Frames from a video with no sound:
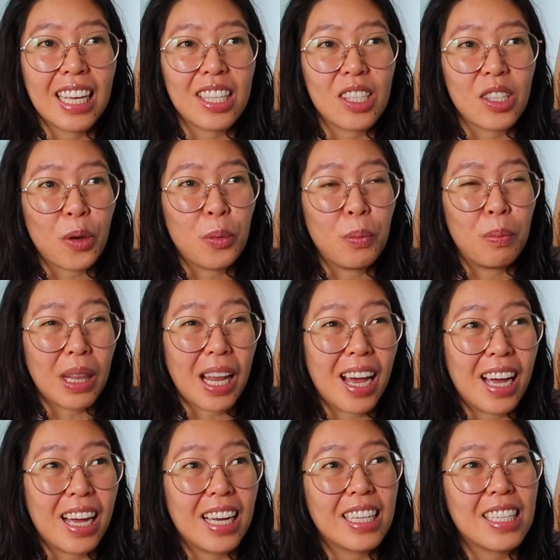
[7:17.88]
is so
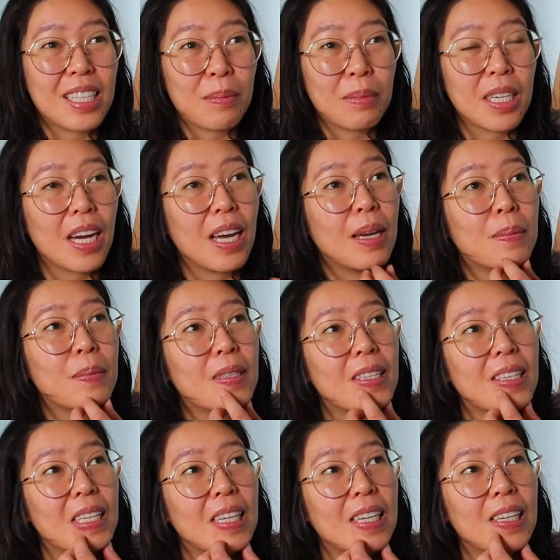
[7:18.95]
blah
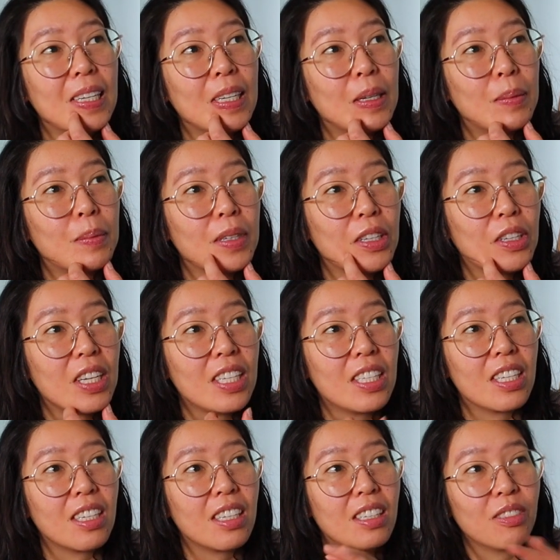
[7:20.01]
sometimes that you
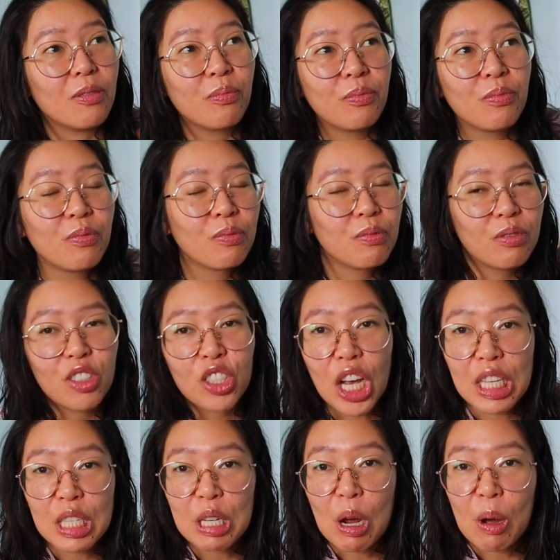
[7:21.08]
need to
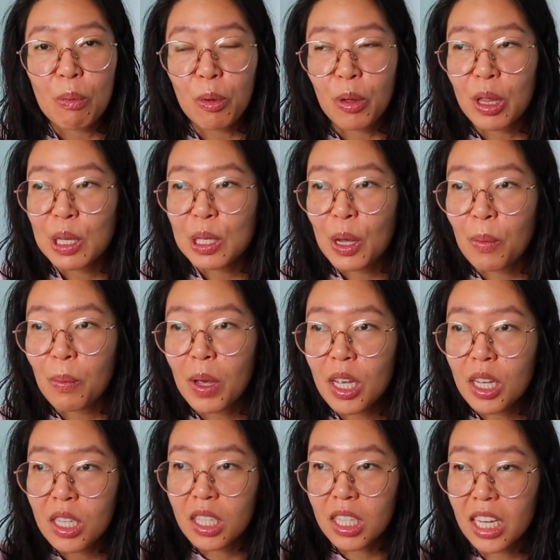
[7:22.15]
jazz it up with some
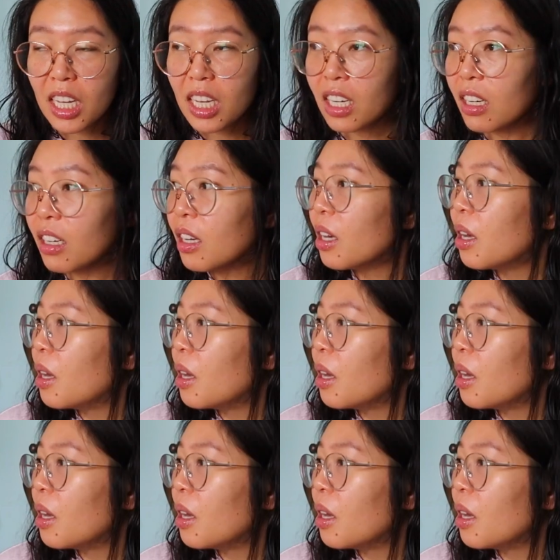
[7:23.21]
skin.